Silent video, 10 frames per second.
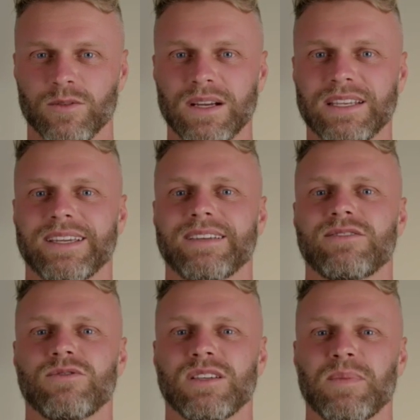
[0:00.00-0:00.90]
we need
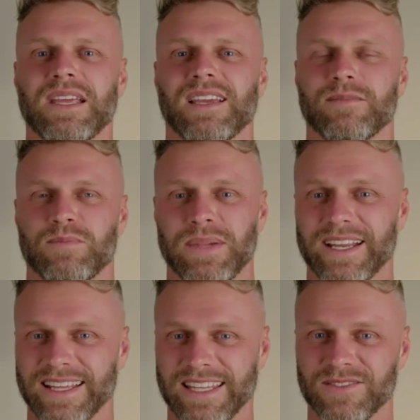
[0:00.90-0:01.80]
you to be
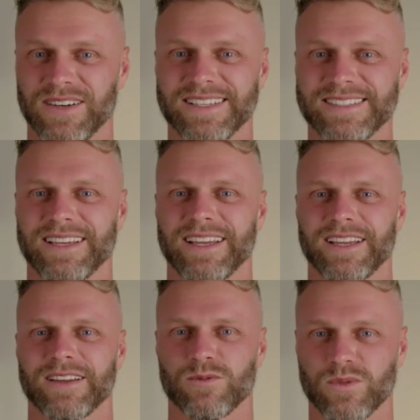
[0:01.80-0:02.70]
able to give us
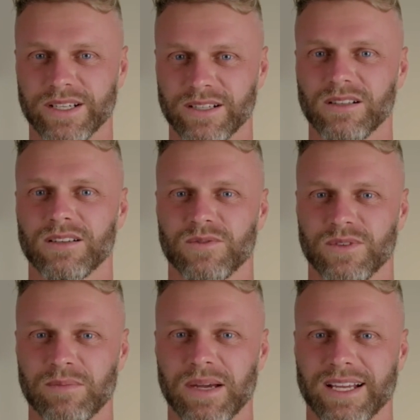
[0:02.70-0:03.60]
real
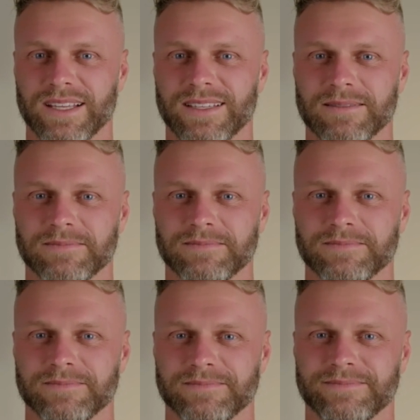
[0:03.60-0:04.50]
feedback.
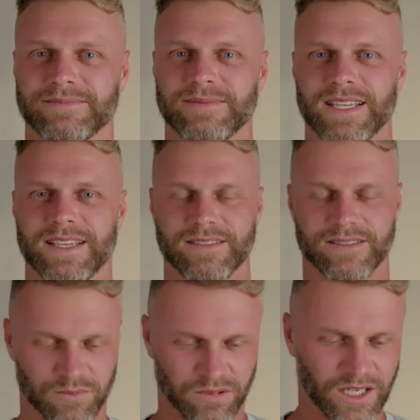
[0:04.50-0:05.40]

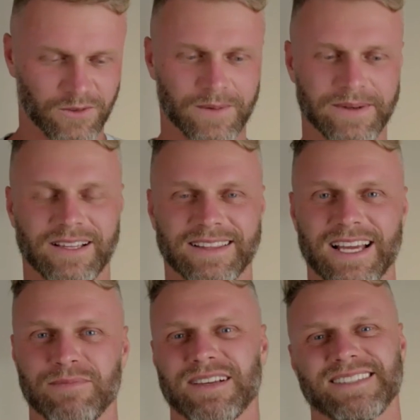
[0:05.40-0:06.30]
So pre-frame it like
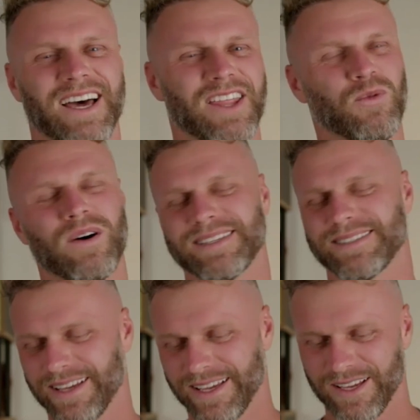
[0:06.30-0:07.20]
that, because otherwise
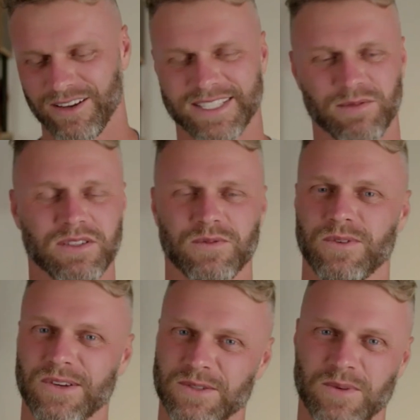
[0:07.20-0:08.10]
on someone's
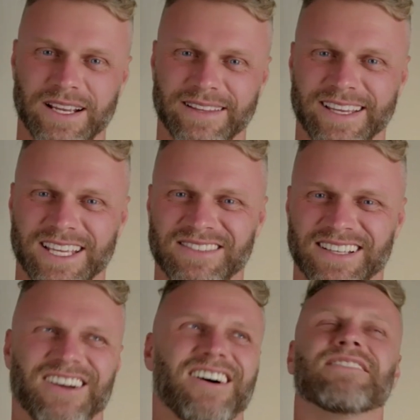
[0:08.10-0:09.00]
first week, they're going to be
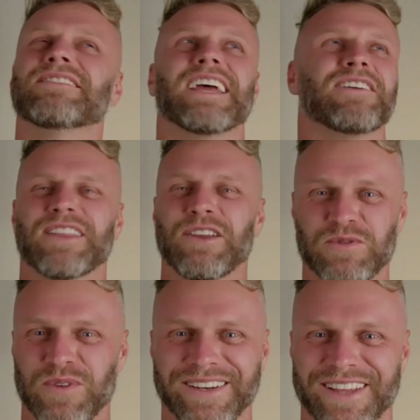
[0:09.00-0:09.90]
like, oh, everything was
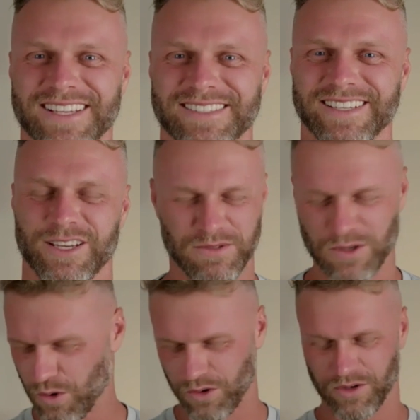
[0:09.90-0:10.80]
fantastic. It was
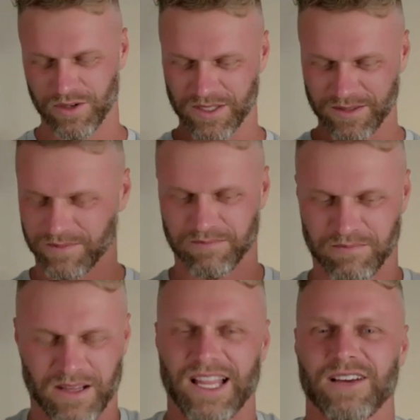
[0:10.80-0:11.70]
all good.
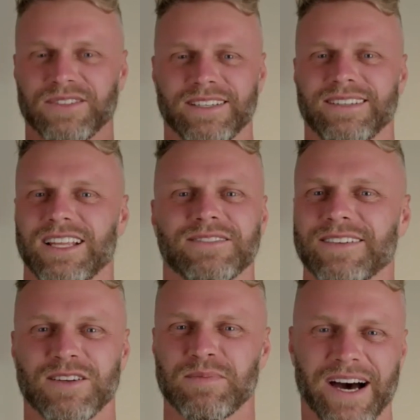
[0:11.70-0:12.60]
Loved
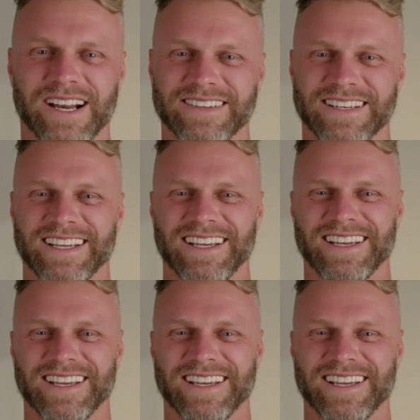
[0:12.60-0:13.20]
every part of it.